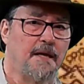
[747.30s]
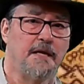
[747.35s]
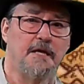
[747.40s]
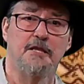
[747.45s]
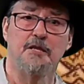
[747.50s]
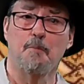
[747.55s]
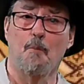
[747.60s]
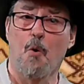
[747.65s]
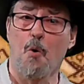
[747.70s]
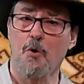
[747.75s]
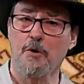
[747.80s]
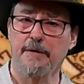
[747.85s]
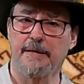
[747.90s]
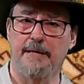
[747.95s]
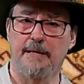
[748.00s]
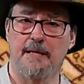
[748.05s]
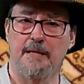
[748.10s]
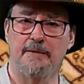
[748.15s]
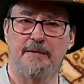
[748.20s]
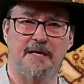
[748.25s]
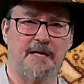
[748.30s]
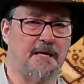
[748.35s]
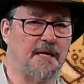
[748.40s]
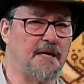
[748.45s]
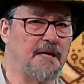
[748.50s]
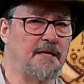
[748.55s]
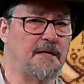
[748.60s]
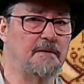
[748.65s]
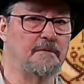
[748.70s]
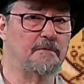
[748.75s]
In the morning, the
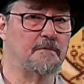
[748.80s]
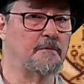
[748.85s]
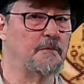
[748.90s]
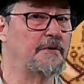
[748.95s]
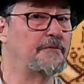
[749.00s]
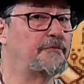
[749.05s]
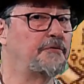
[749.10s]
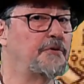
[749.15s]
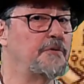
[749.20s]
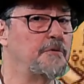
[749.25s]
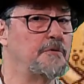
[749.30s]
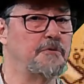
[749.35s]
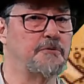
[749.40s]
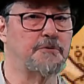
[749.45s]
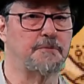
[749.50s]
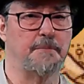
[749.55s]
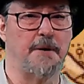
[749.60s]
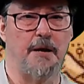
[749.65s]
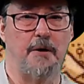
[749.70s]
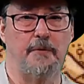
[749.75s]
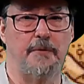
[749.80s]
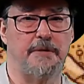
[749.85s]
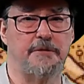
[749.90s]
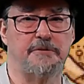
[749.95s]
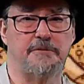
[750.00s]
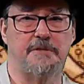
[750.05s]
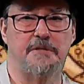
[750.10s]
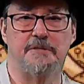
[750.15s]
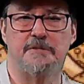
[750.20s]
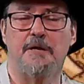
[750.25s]
king refused
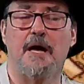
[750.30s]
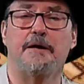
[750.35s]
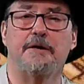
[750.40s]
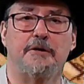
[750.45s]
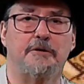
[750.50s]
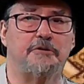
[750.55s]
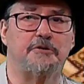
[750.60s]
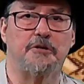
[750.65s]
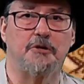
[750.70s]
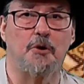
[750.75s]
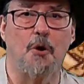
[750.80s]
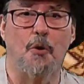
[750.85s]
Merry's desire to